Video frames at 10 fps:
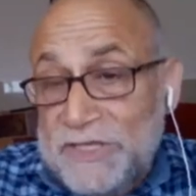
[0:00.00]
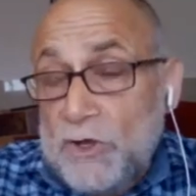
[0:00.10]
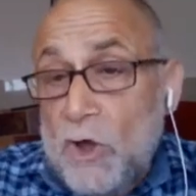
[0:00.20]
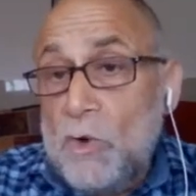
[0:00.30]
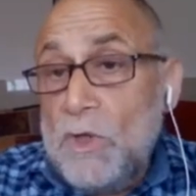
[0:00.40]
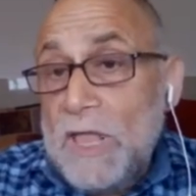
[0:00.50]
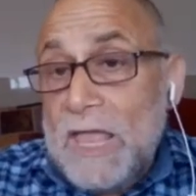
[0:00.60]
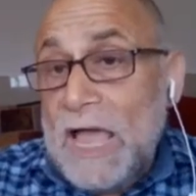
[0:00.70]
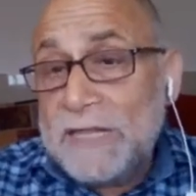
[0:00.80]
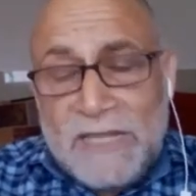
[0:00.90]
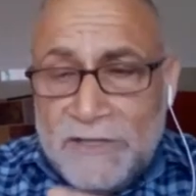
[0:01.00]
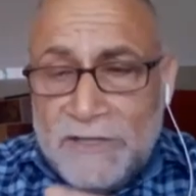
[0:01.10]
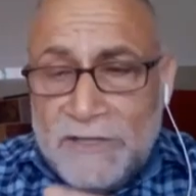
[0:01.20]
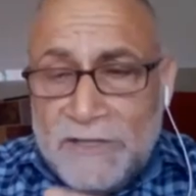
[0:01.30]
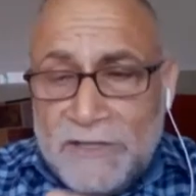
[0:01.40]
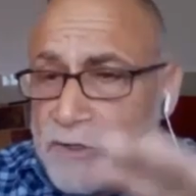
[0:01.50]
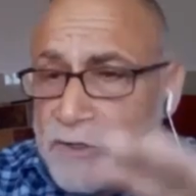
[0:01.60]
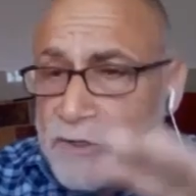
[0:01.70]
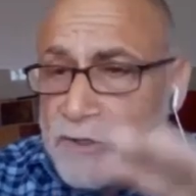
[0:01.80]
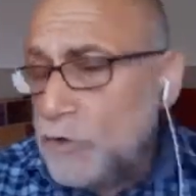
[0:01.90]
let you know, and I
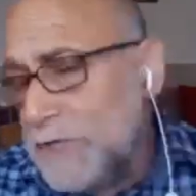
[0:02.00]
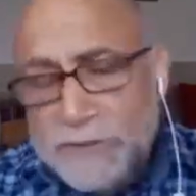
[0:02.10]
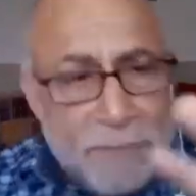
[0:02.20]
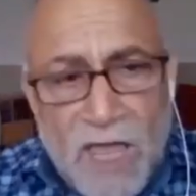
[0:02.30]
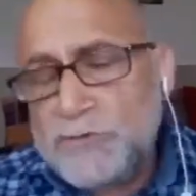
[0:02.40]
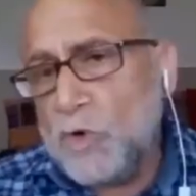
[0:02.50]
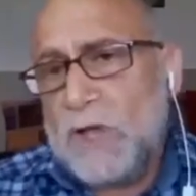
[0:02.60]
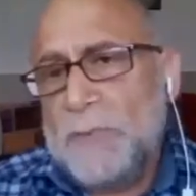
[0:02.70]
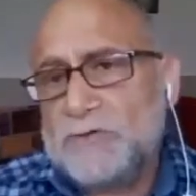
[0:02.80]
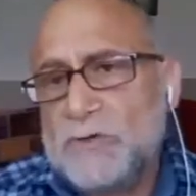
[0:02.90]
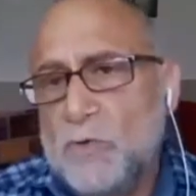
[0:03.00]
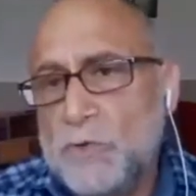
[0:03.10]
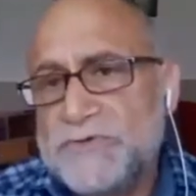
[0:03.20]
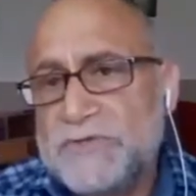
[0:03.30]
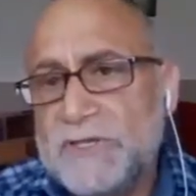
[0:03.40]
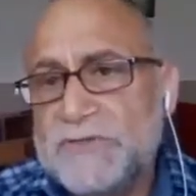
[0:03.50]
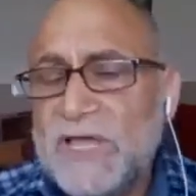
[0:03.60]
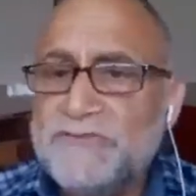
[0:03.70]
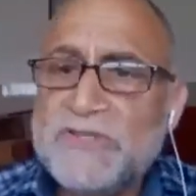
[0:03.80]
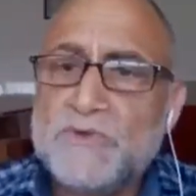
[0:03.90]
know, let me not talk about
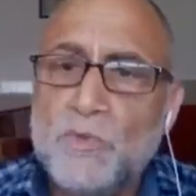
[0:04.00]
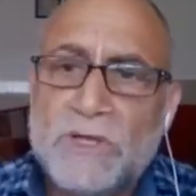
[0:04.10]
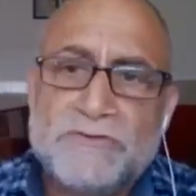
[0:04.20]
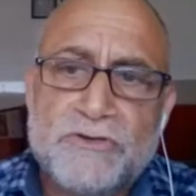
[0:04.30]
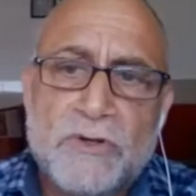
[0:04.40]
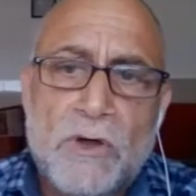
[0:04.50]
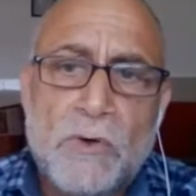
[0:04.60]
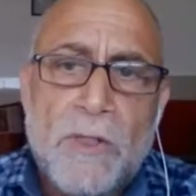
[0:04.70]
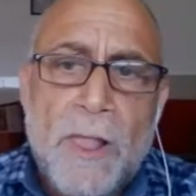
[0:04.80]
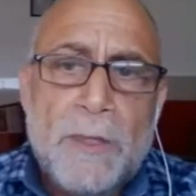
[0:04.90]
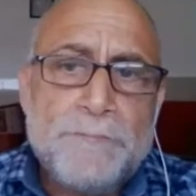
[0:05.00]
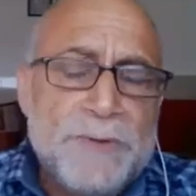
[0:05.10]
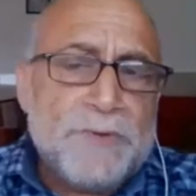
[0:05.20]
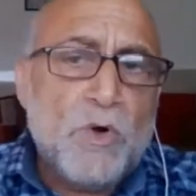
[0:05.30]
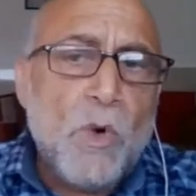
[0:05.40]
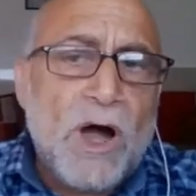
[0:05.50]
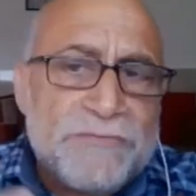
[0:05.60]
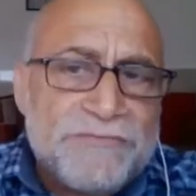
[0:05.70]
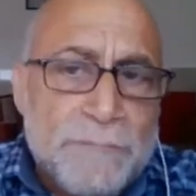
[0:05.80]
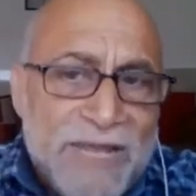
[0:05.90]
Westerners. I just want
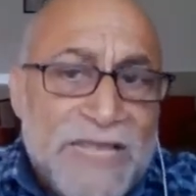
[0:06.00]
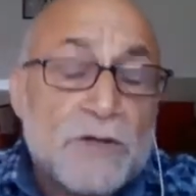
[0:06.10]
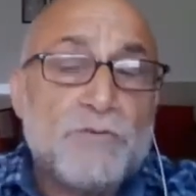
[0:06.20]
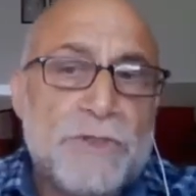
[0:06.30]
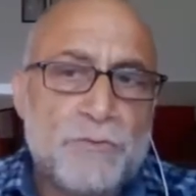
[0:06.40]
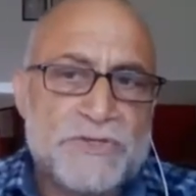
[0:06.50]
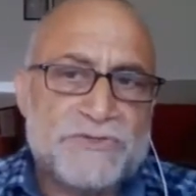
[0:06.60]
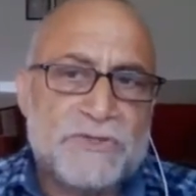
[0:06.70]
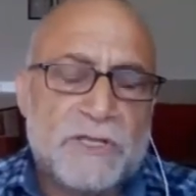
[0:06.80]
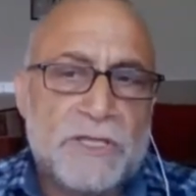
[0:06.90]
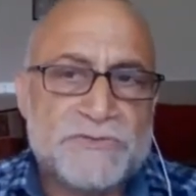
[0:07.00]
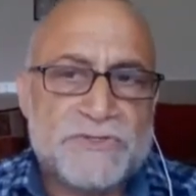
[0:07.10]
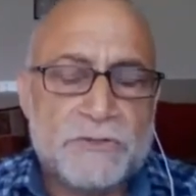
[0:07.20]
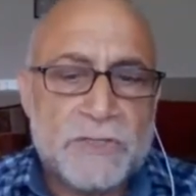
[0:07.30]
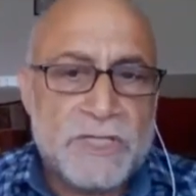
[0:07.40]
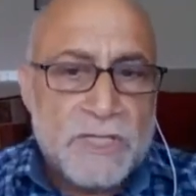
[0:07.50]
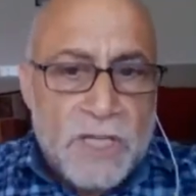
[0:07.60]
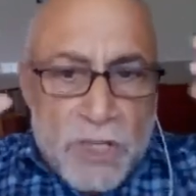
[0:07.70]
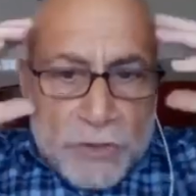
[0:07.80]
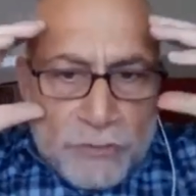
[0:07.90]
people who are familiar with Western
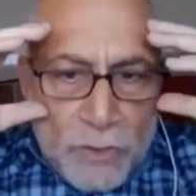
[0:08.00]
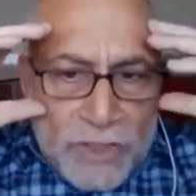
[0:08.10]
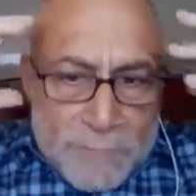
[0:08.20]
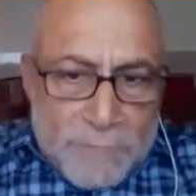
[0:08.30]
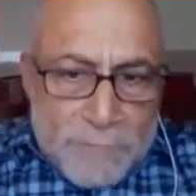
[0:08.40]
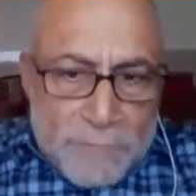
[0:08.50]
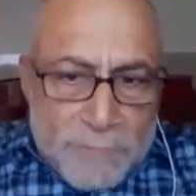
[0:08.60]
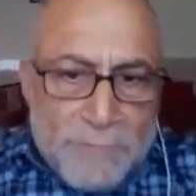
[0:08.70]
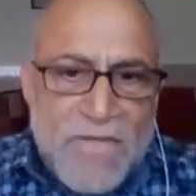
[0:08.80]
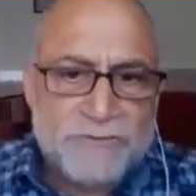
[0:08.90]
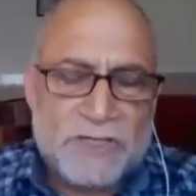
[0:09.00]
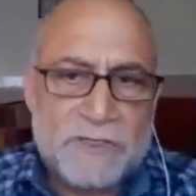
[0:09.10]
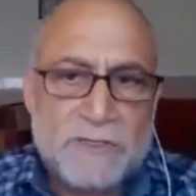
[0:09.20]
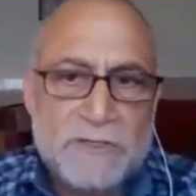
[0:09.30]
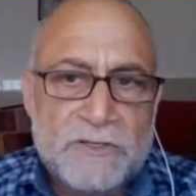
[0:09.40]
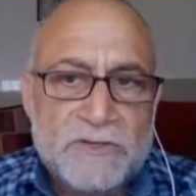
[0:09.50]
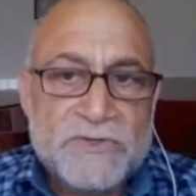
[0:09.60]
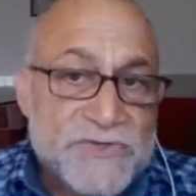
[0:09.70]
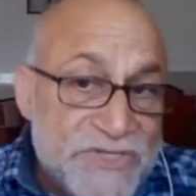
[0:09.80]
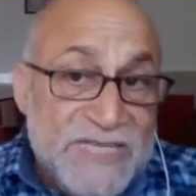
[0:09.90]
history to imagine
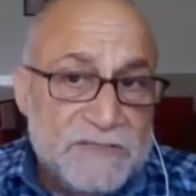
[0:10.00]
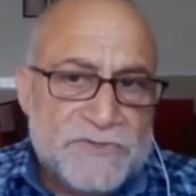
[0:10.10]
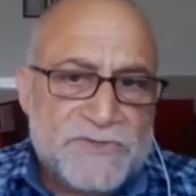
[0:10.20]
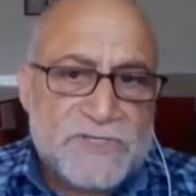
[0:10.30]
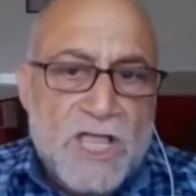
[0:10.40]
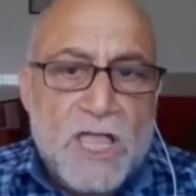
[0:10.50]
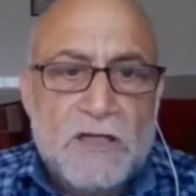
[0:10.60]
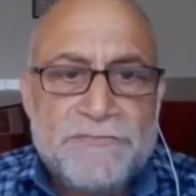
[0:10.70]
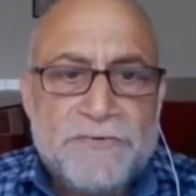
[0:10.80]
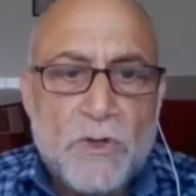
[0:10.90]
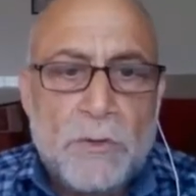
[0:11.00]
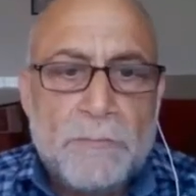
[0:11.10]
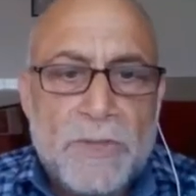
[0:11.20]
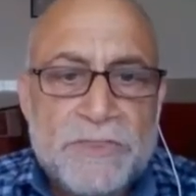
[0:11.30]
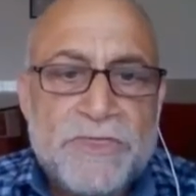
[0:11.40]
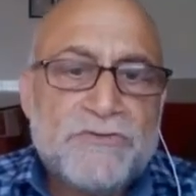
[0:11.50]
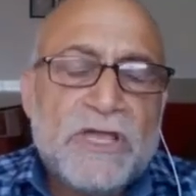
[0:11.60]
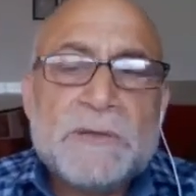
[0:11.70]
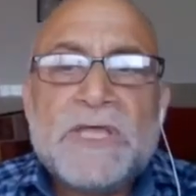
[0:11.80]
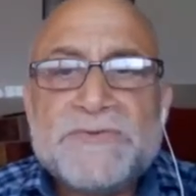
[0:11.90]
scenes from
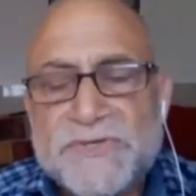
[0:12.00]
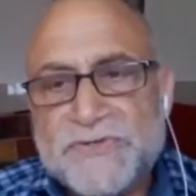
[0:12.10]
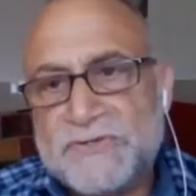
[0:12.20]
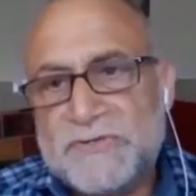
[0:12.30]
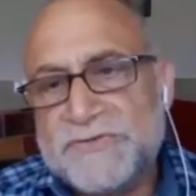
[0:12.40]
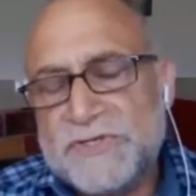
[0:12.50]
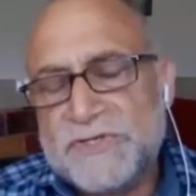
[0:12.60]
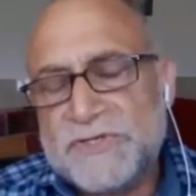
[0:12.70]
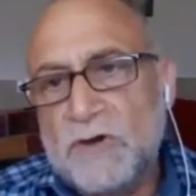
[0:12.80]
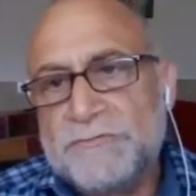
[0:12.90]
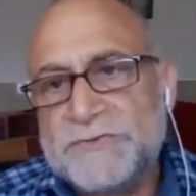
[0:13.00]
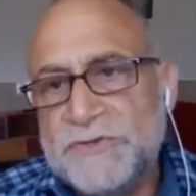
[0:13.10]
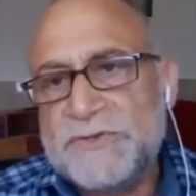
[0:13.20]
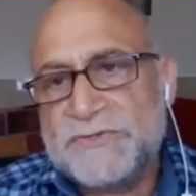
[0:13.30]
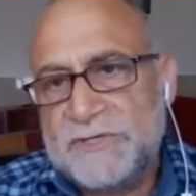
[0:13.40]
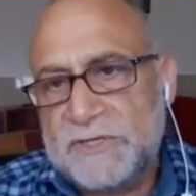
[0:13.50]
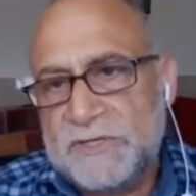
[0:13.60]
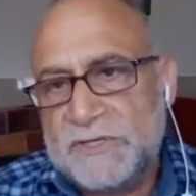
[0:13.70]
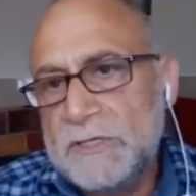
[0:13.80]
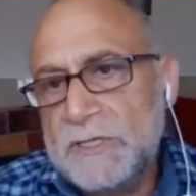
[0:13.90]
the German city of
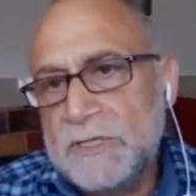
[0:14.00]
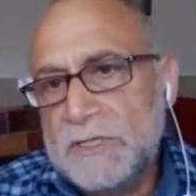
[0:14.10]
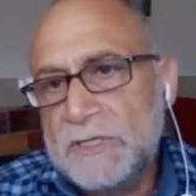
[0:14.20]
Dresden